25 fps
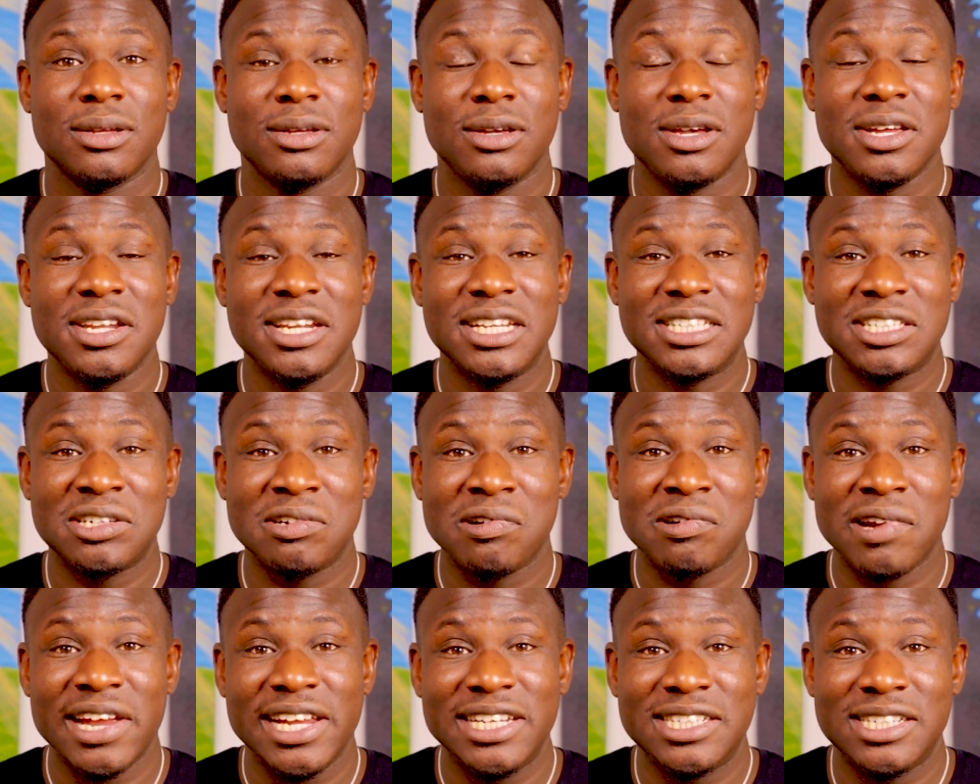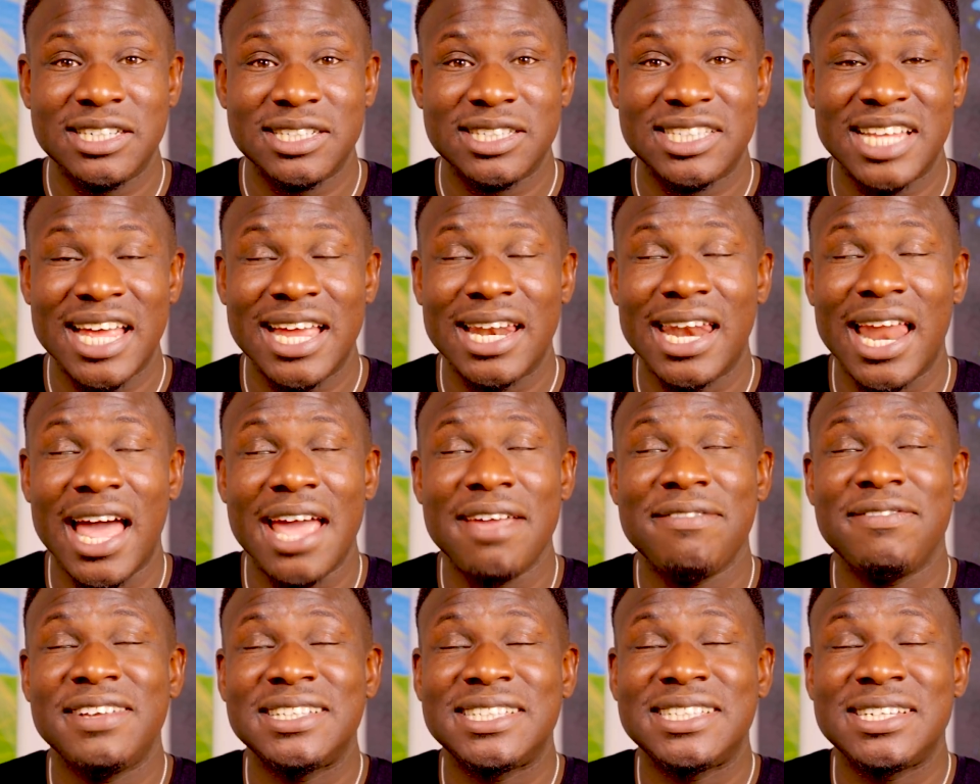Goodness gracious, their
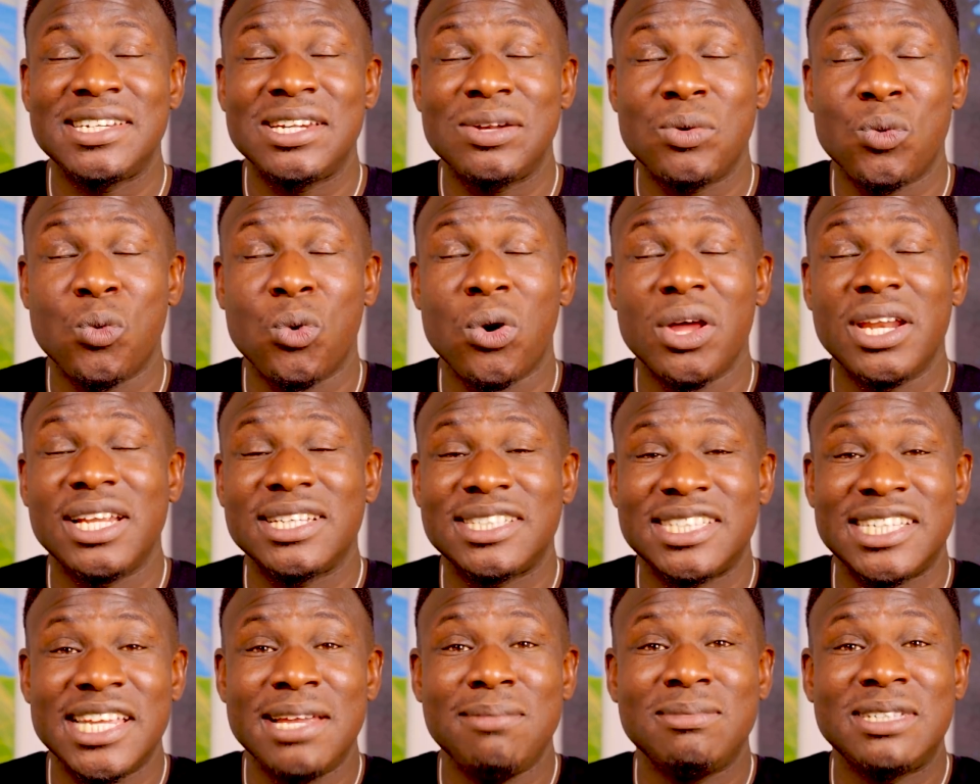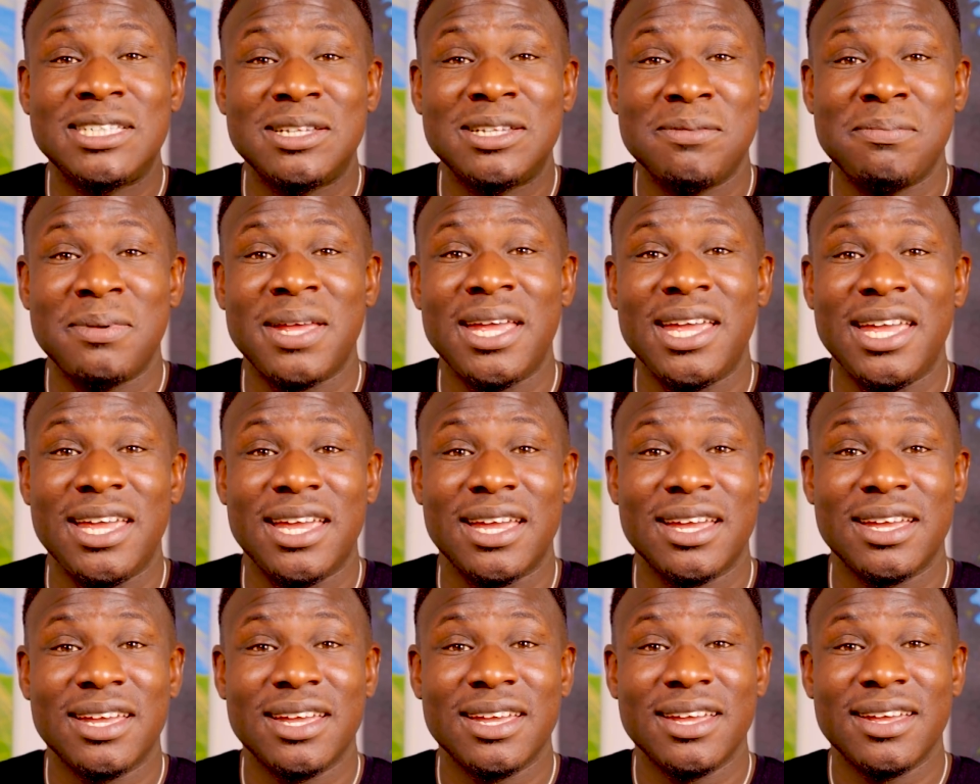life isn't what it seems to
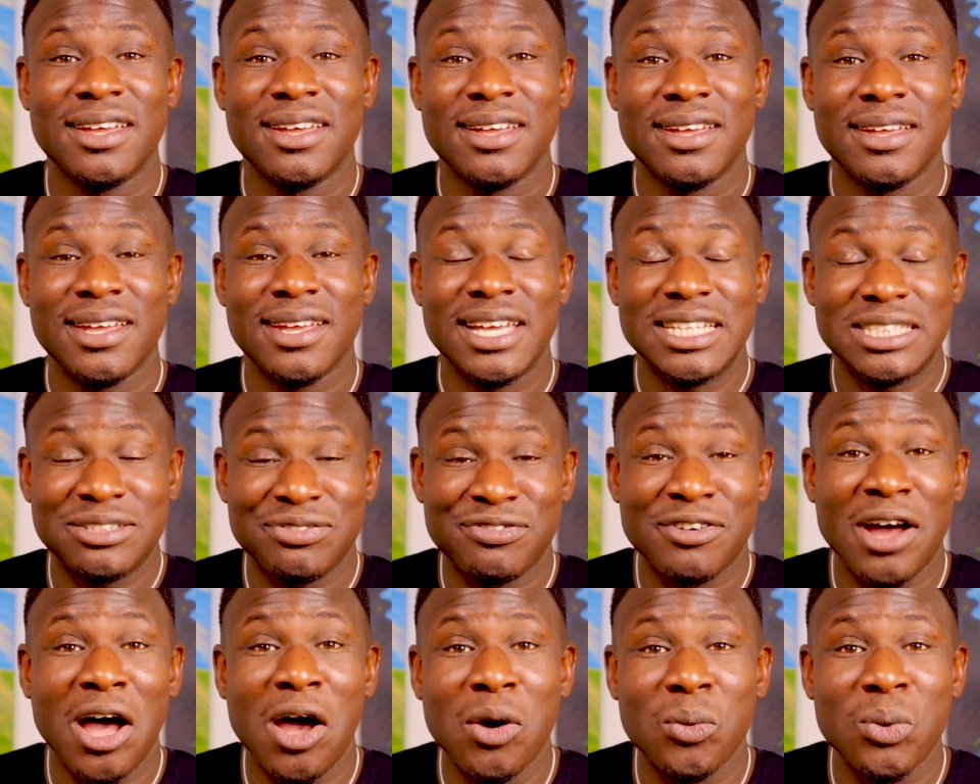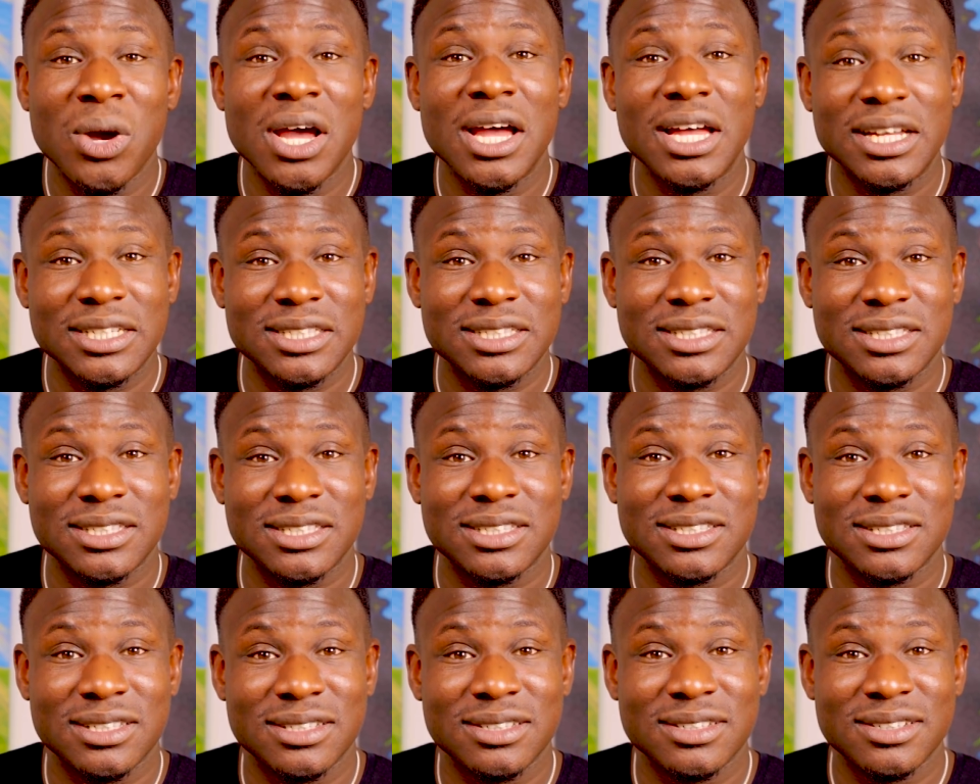be. It's far
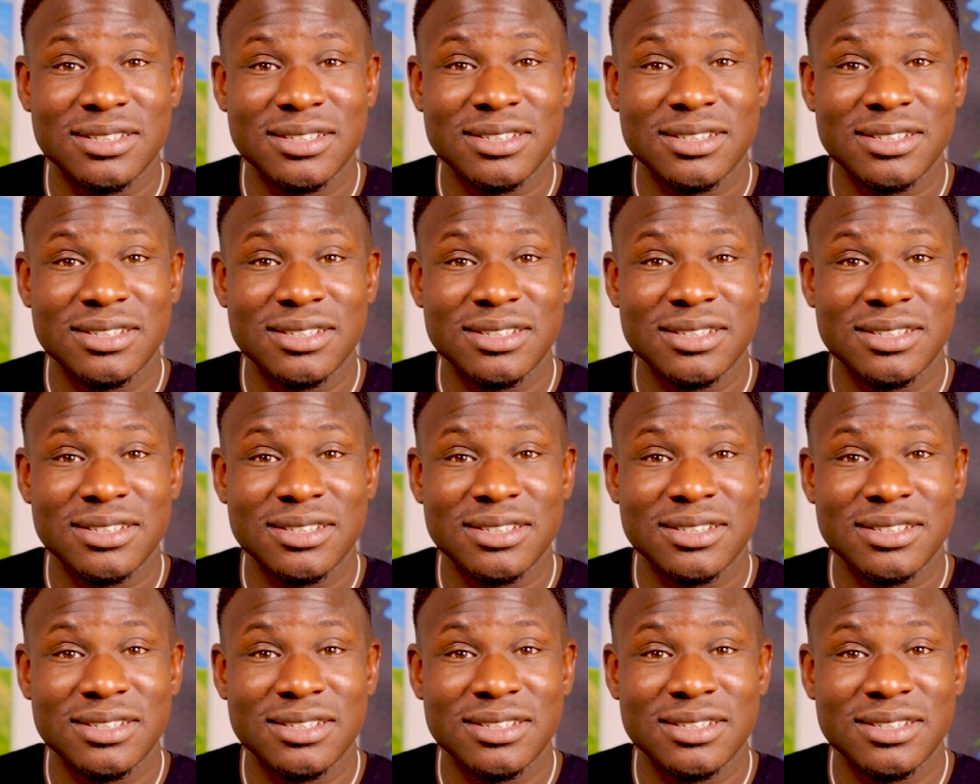worse.